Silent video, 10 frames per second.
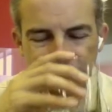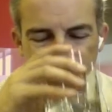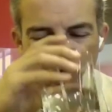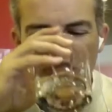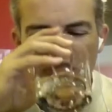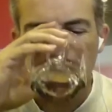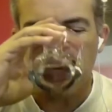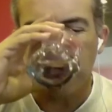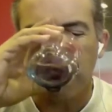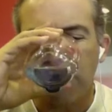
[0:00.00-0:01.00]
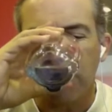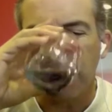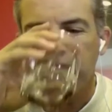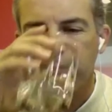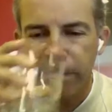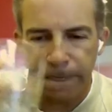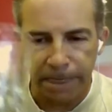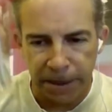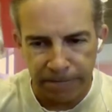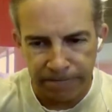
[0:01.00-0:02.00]
And so, which guy are
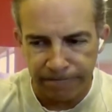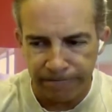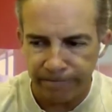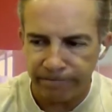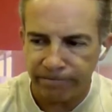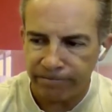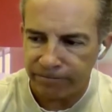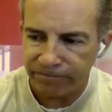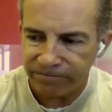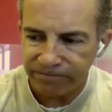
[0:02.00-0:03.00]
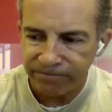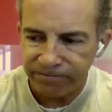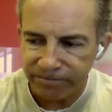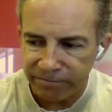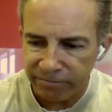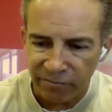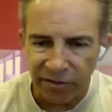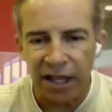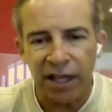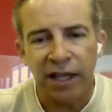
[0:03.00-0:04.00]
you? The low one at the gate that
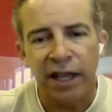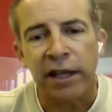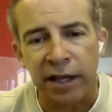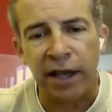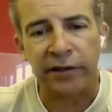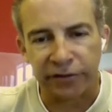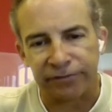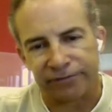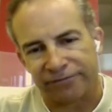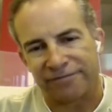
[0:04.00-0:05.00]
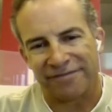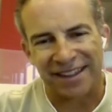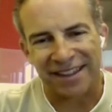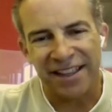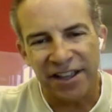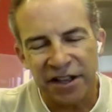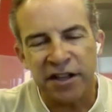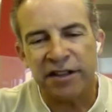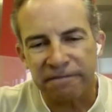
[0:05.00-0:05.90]
yes. We have to answer.